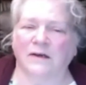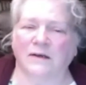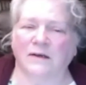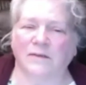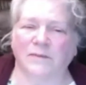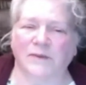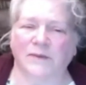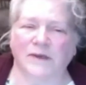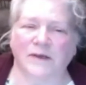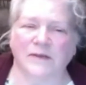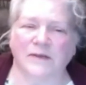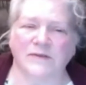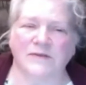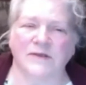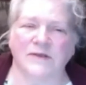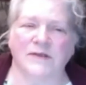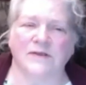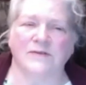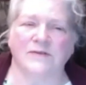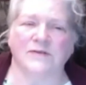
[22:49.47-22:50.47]
because
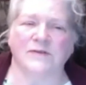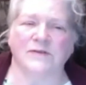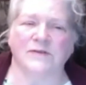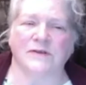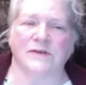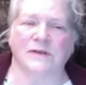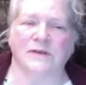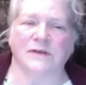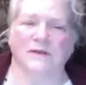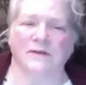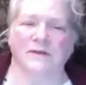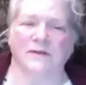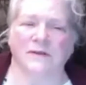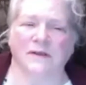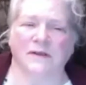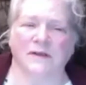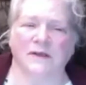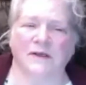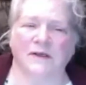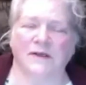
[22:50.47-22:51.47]
he
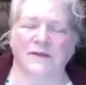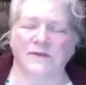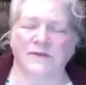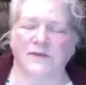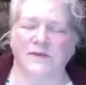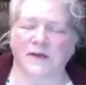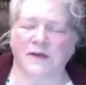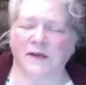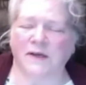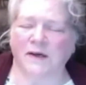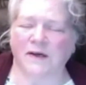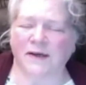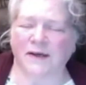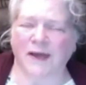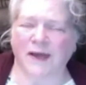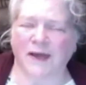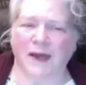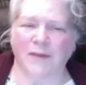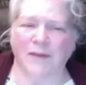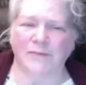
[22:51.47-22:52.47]
is a
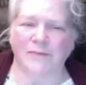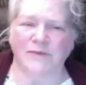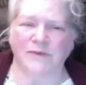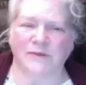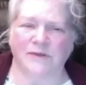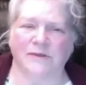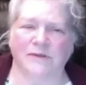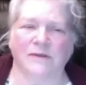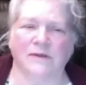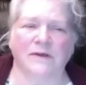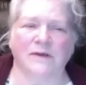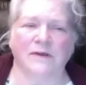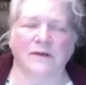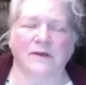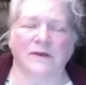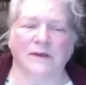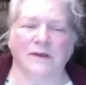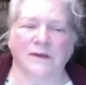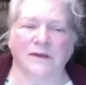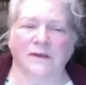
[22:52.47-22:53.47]
captured
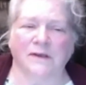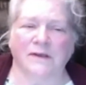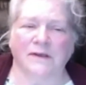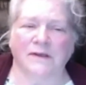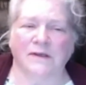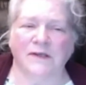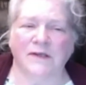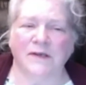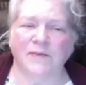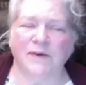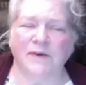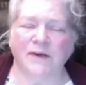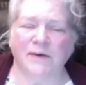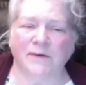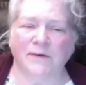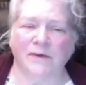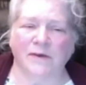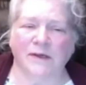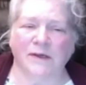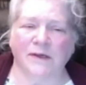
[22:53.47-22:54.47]
demon
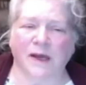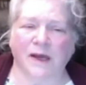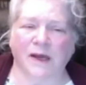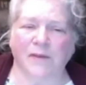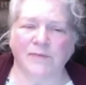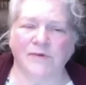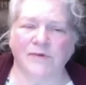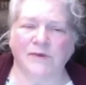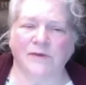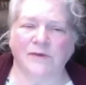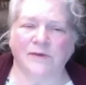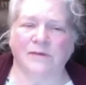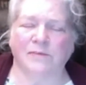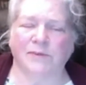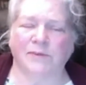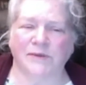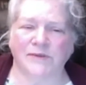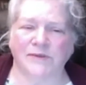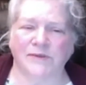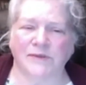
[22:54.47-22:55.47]
or a captured
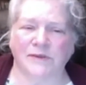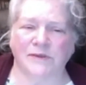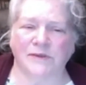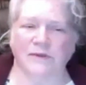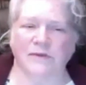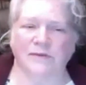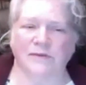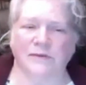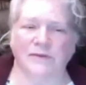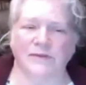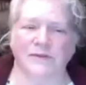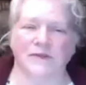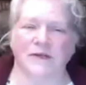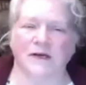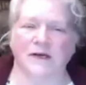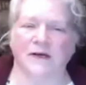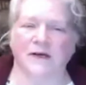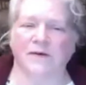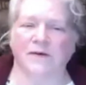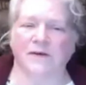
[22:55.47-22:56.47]
person who is now
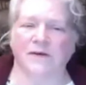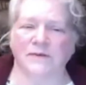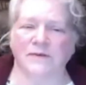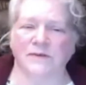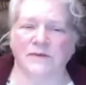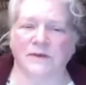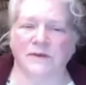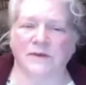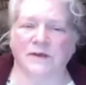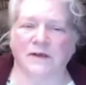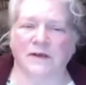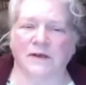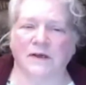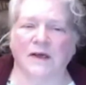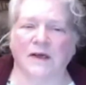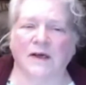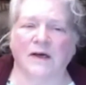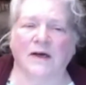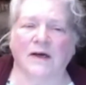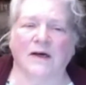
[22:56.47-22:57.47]
his.
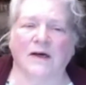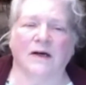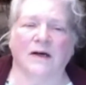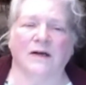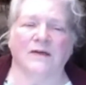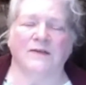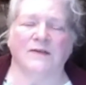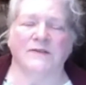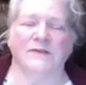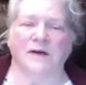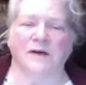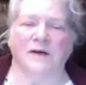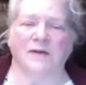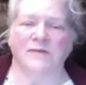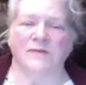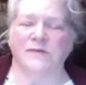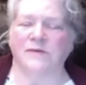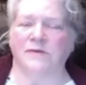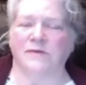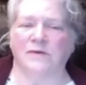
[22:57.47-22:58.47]
He's
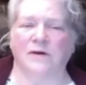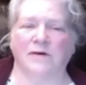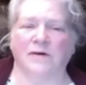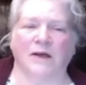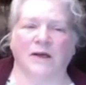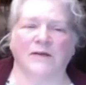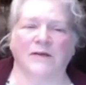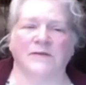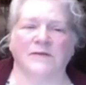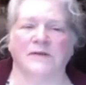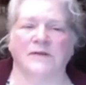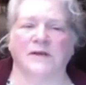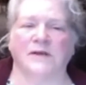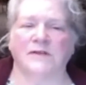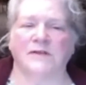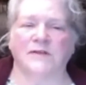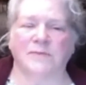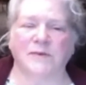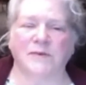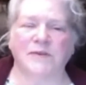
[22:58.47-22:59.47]
also known as
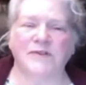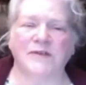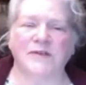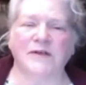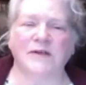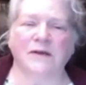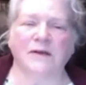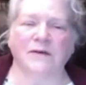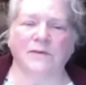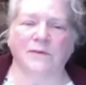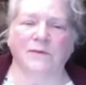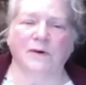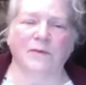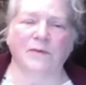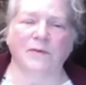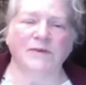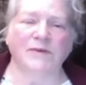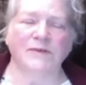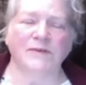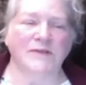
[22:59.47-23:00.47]
Schmutzy,
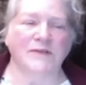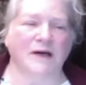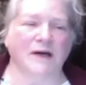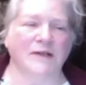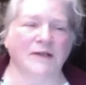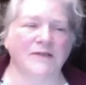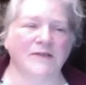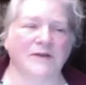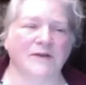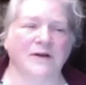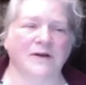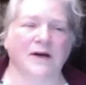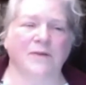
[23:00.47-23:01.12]
Rubles, Hansrap,